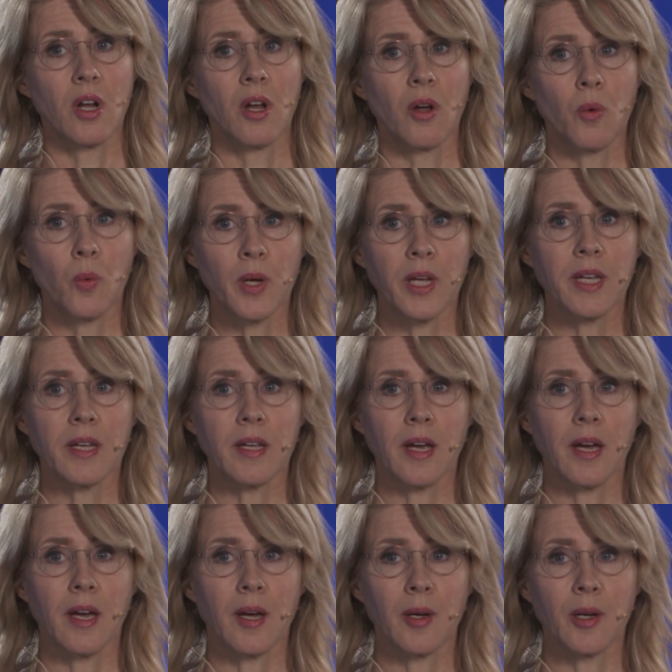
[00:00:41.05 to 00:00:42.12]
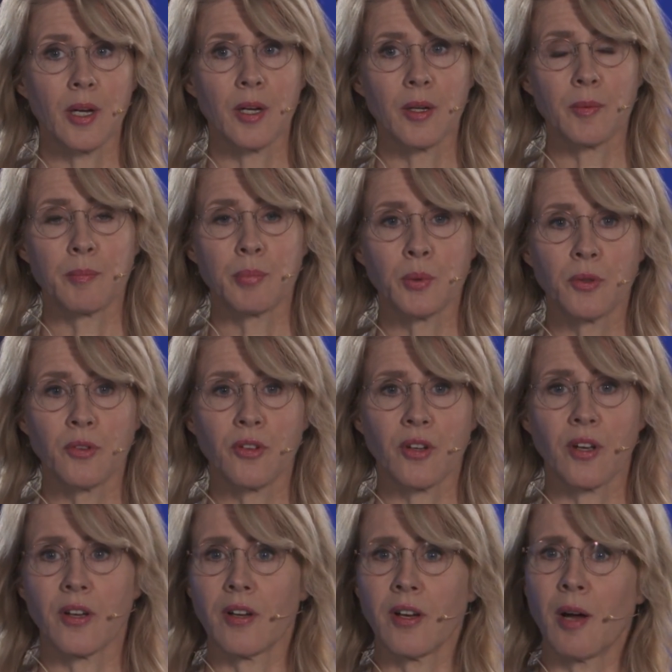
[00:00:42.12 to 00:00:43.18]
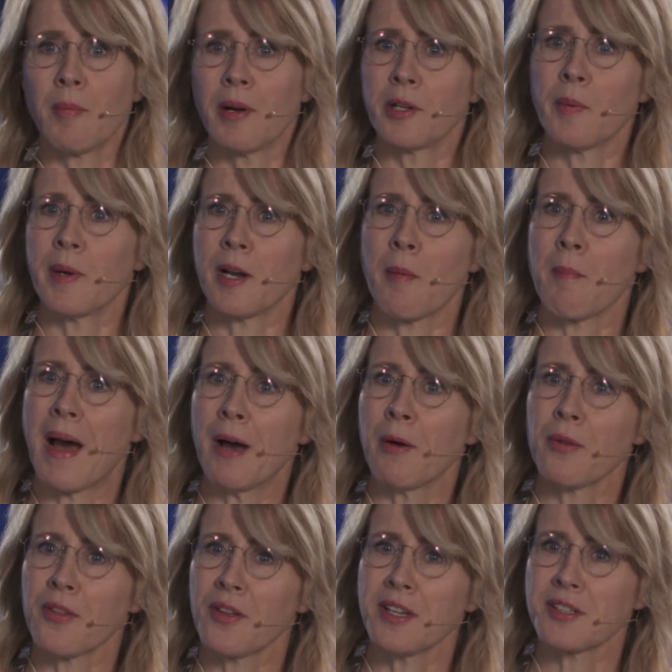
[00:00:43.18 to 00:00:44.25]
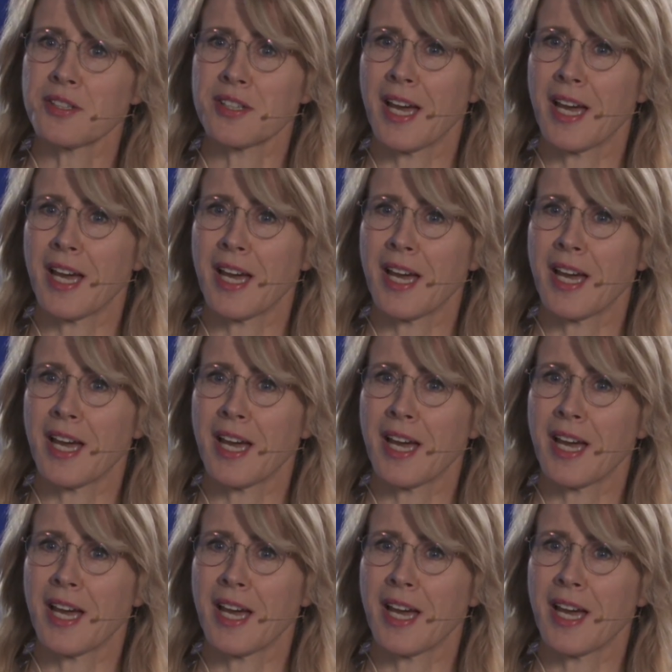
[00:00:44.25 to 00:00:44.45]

we put our money where our mouth is,